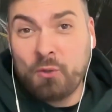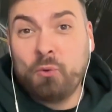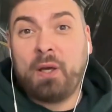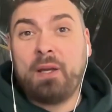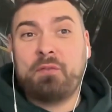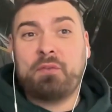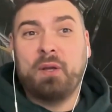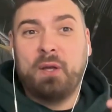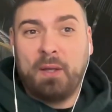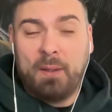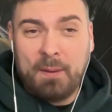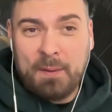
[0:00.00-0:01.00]
You have
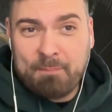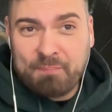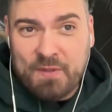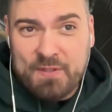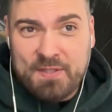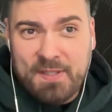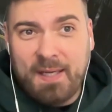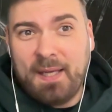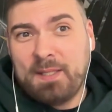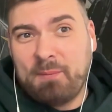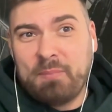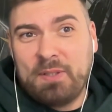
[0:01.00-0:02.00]

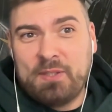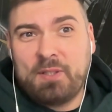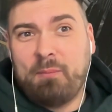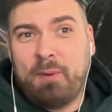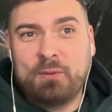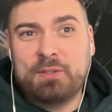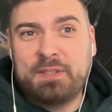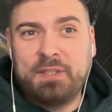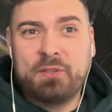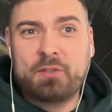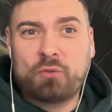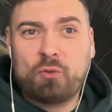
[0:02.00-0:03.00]
said a bit about
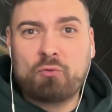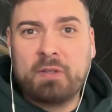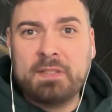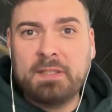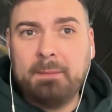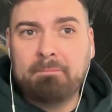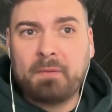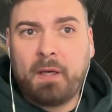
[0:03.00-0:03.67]
tiers already,